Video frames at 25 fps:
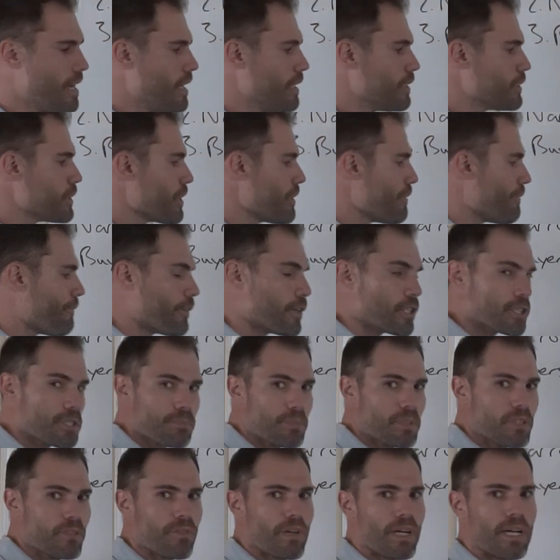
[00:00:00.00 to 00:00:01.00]
So the first
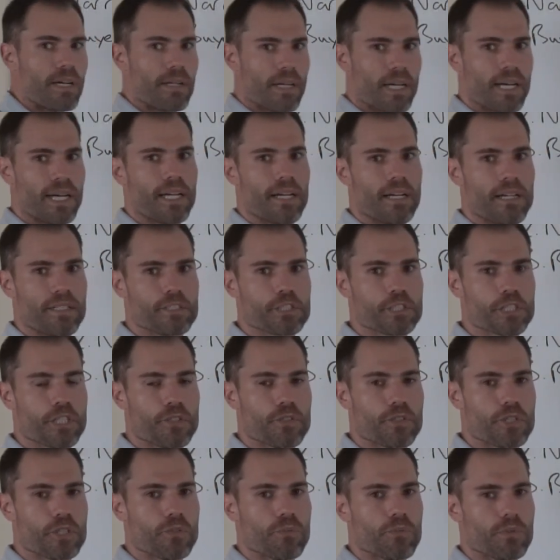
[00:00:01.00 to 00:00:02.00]
move I
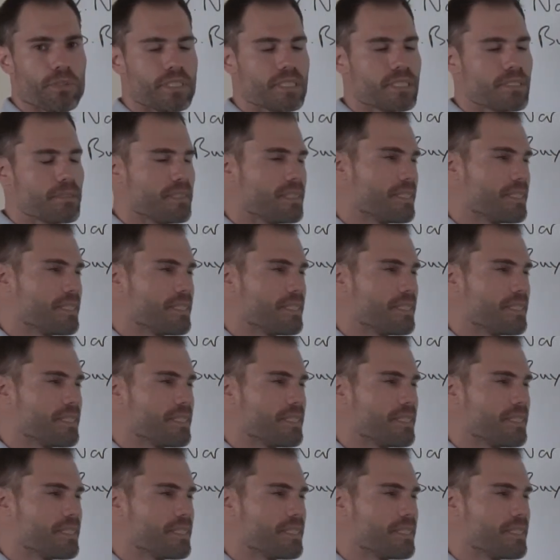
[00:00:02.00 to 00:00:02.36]
showed you is